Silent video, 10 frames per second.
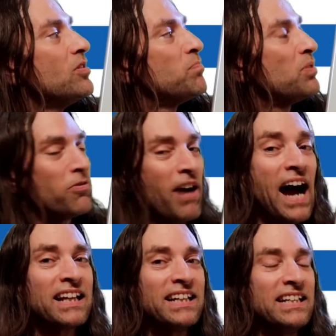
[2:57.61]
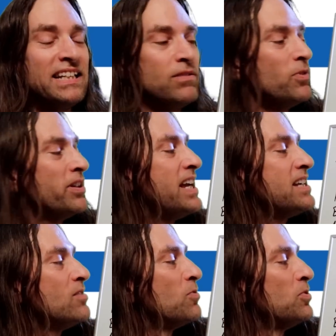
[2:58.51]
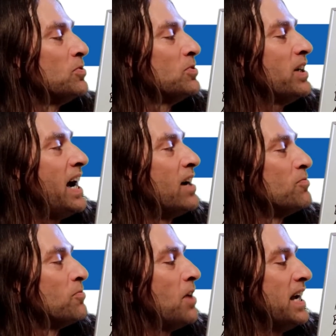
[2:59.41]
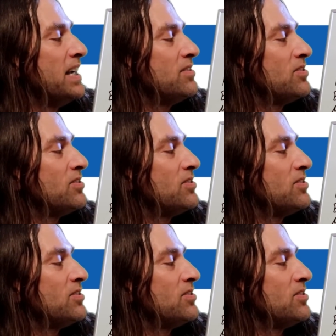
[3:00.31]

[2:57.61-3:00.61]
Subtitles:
plurality where they can rule outright.